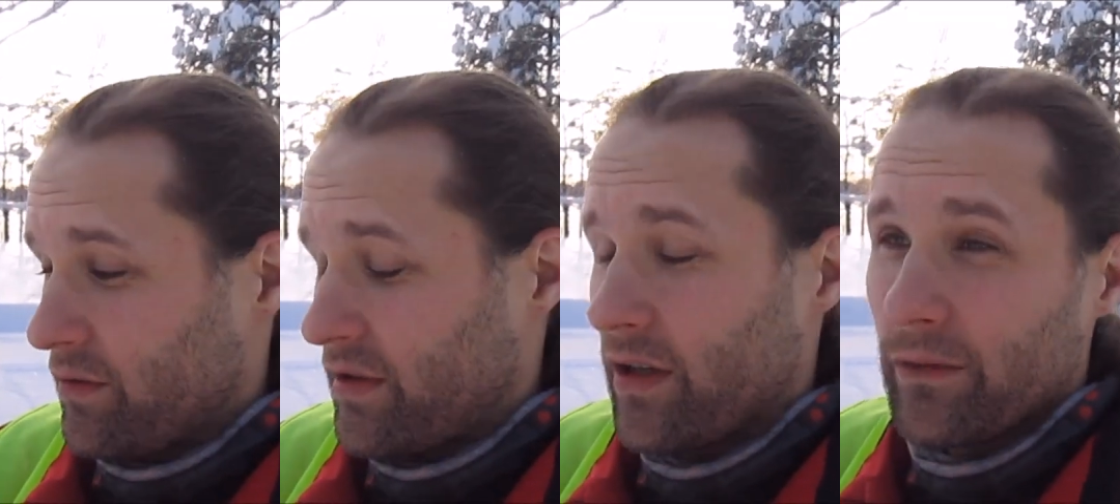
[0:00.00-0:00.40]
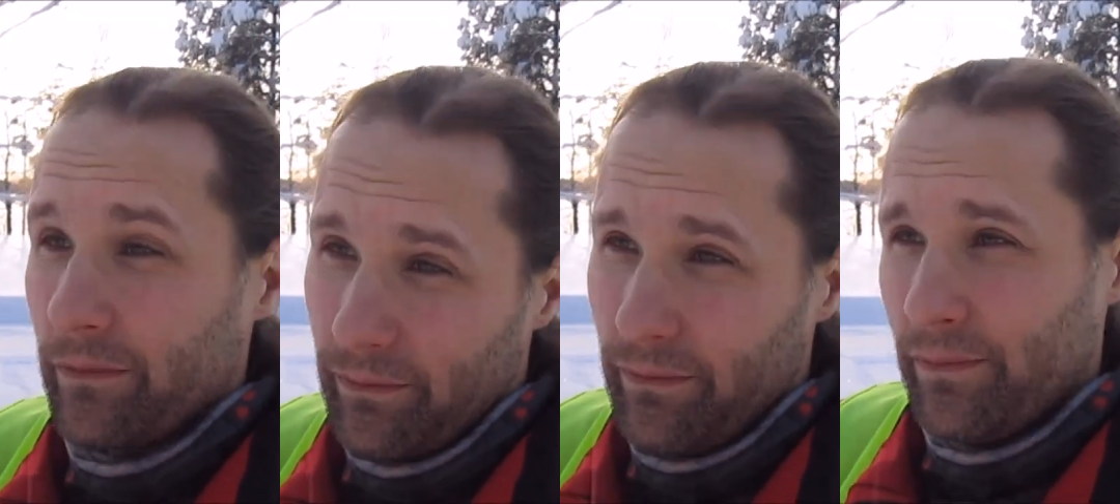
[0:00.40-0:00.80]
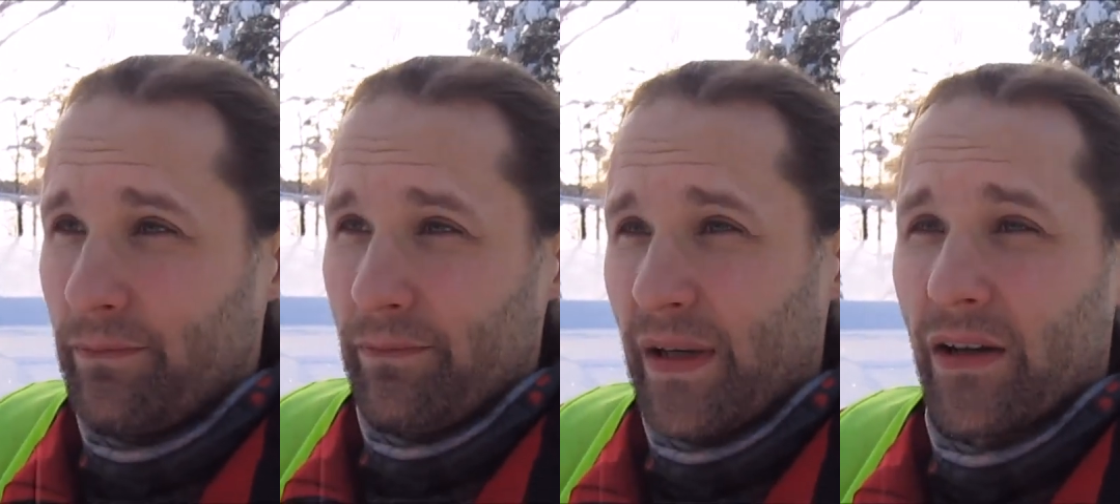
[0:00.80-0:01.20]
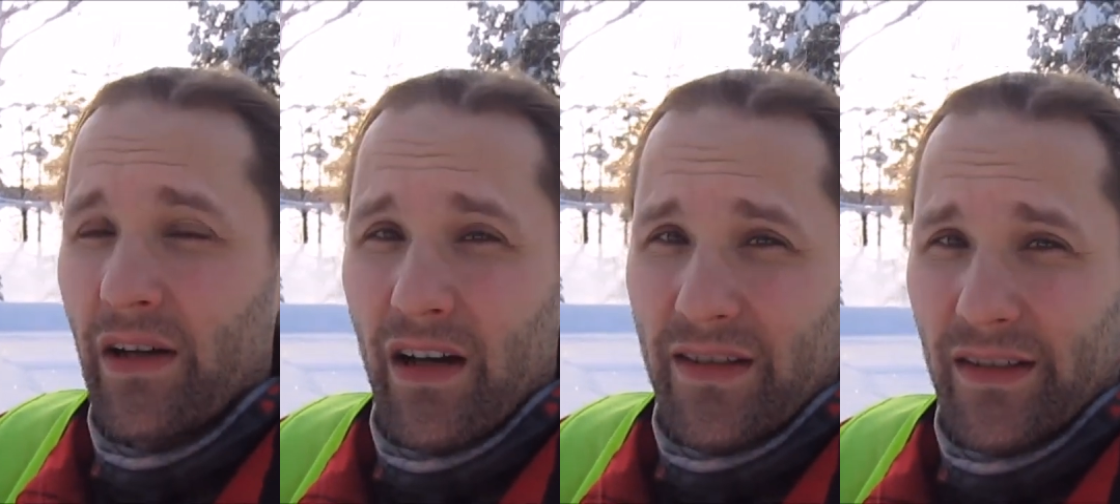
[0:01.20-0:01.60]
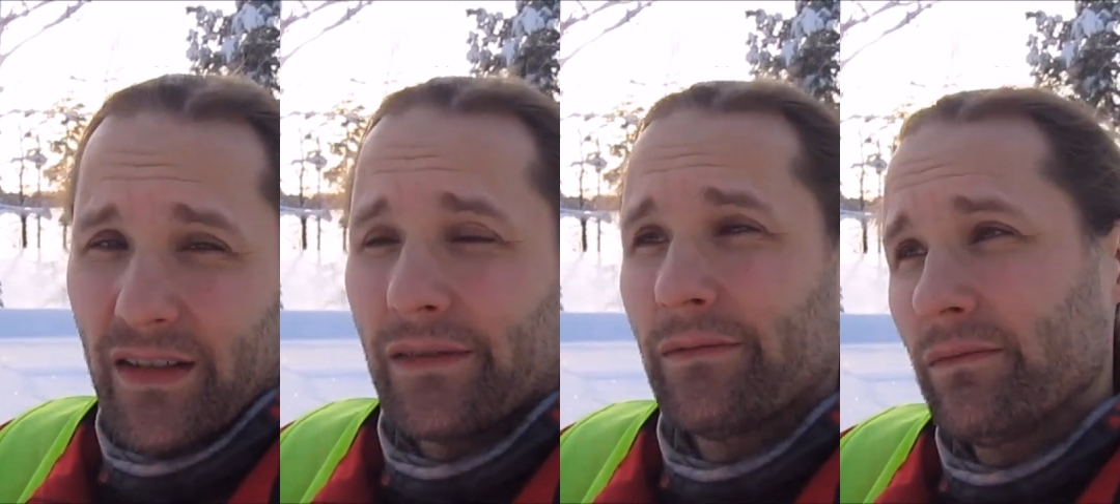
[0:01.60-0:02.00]
So bigger
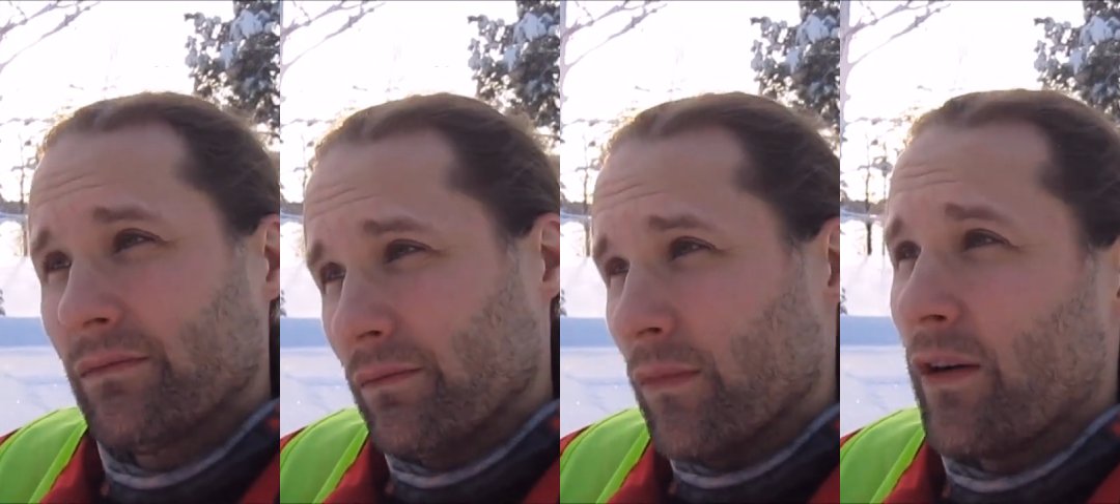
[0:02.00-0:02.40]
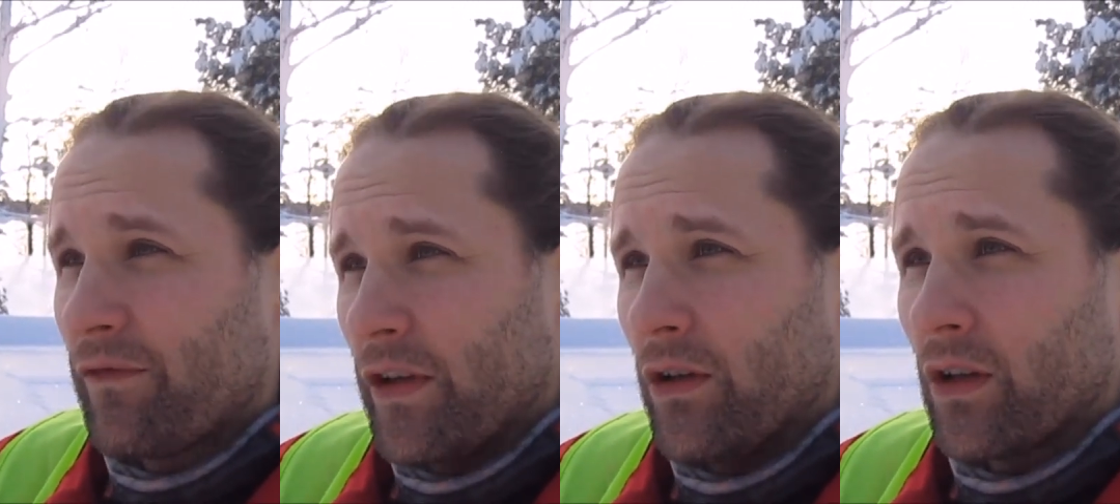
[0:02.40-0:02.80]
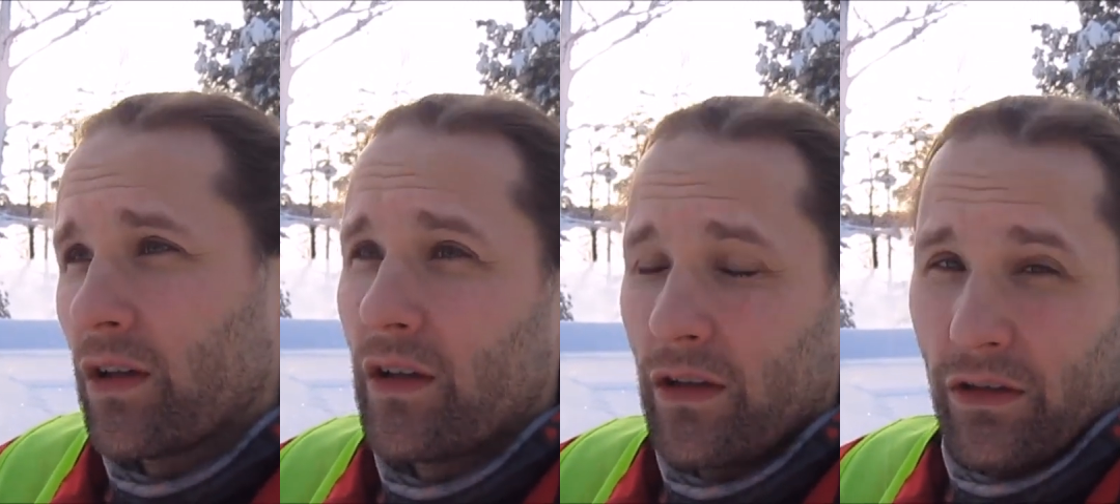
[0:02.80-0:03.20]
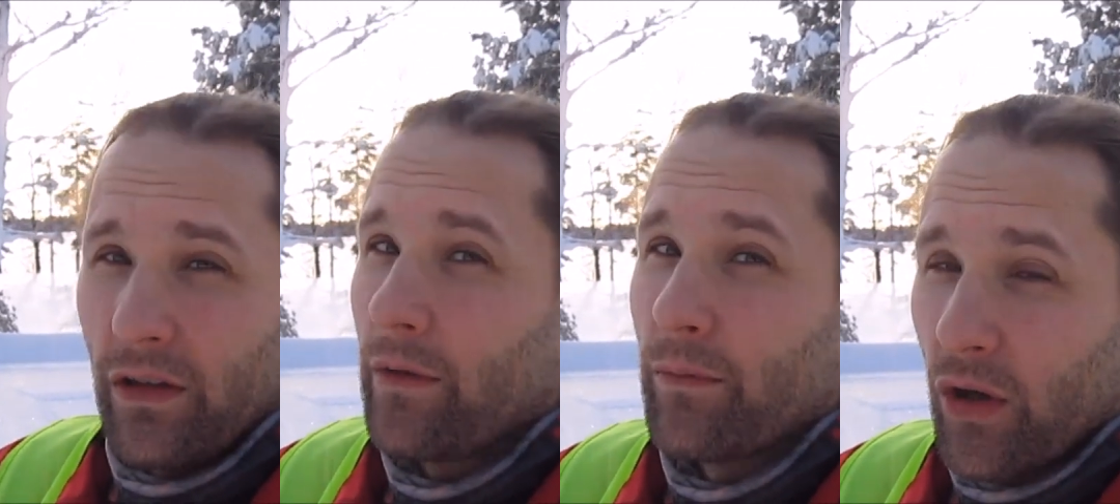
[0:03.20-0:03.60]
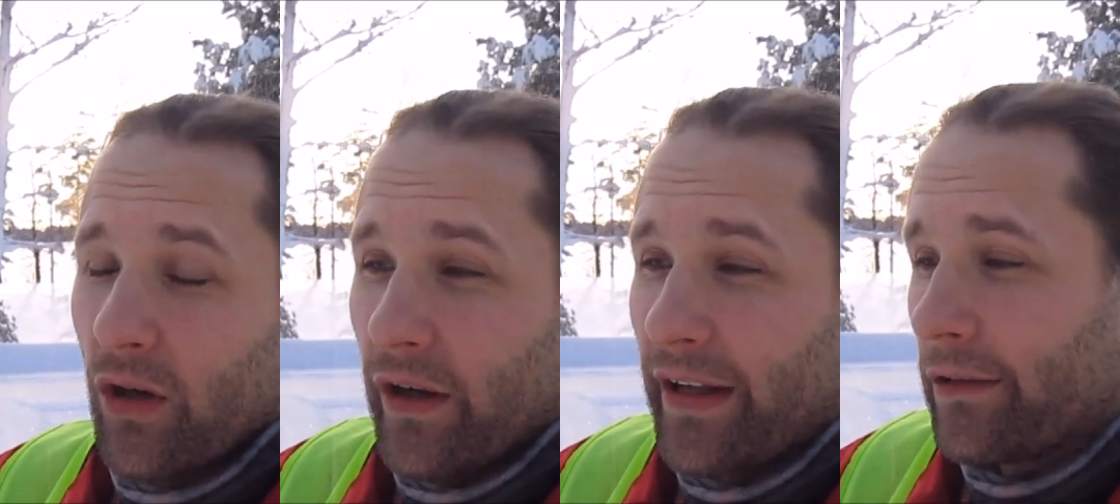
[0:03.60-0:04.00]
nozzle, more fuel, you need more
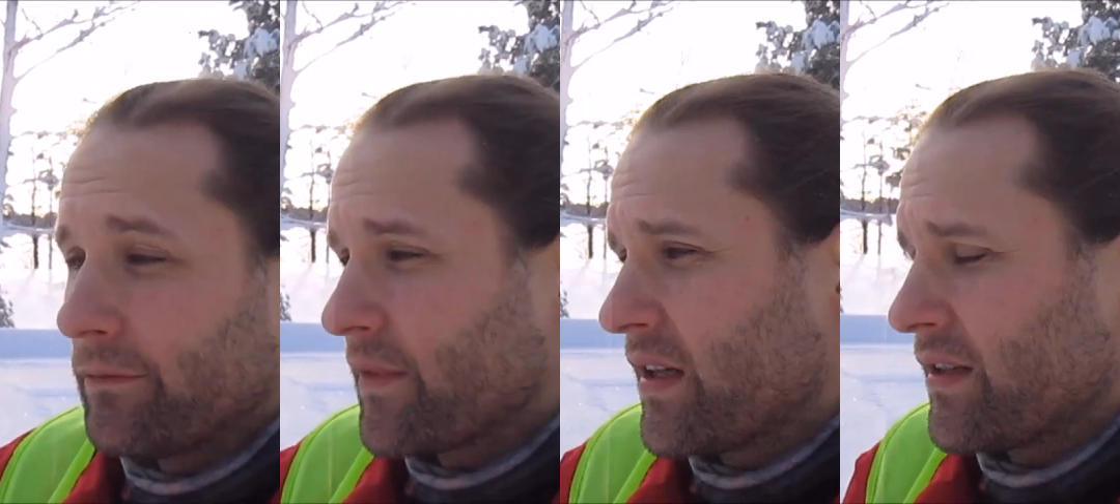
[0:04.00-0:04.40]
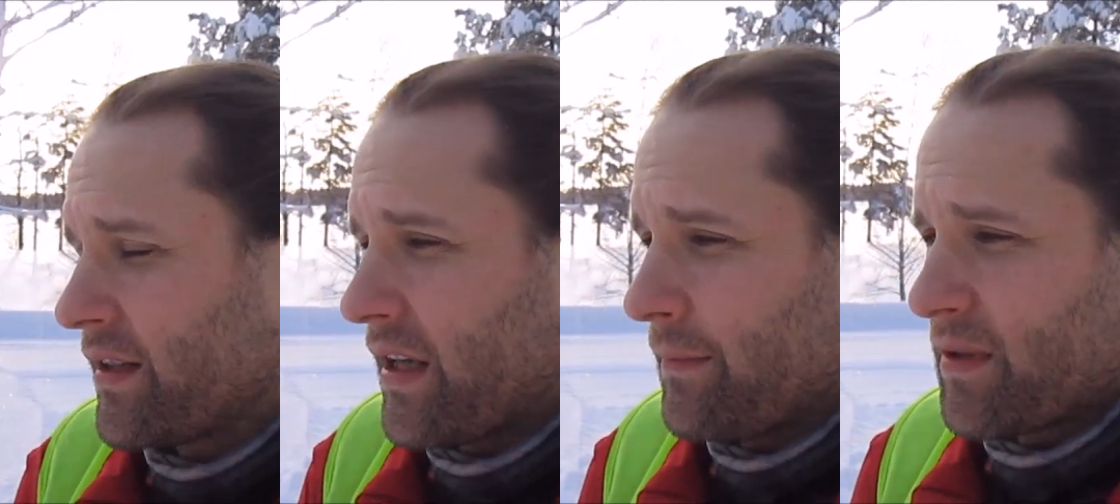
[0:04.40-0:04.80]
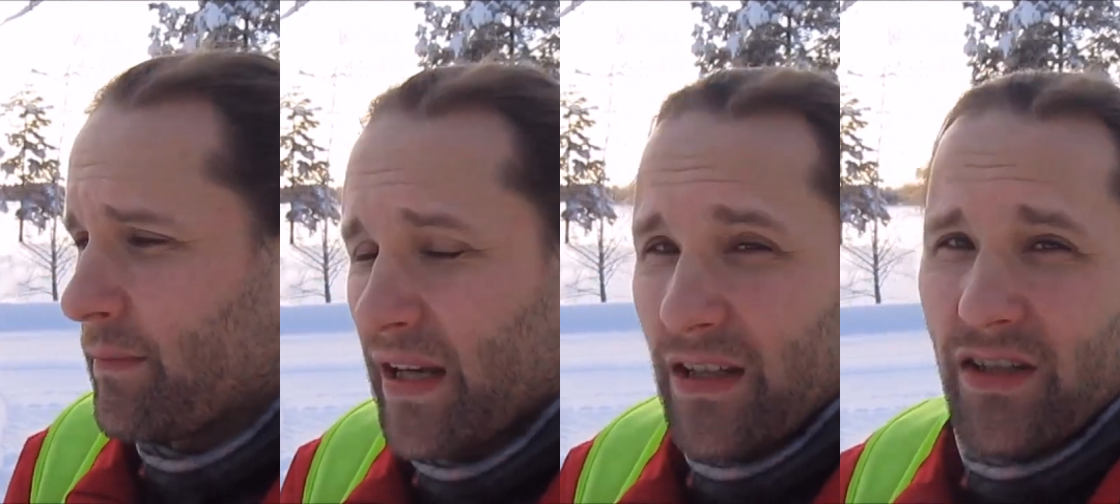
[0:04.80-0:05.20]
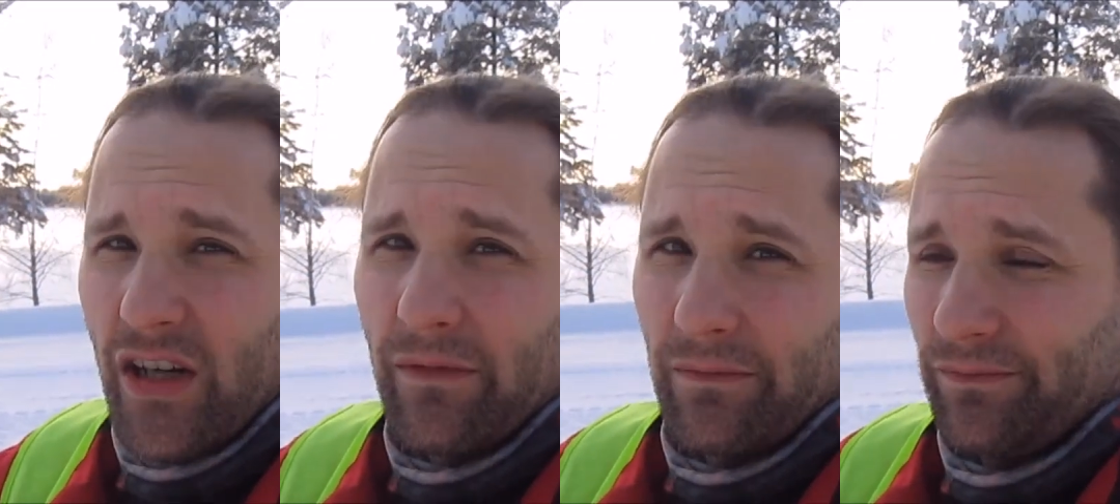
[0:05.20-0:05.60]
oil to keep the mixture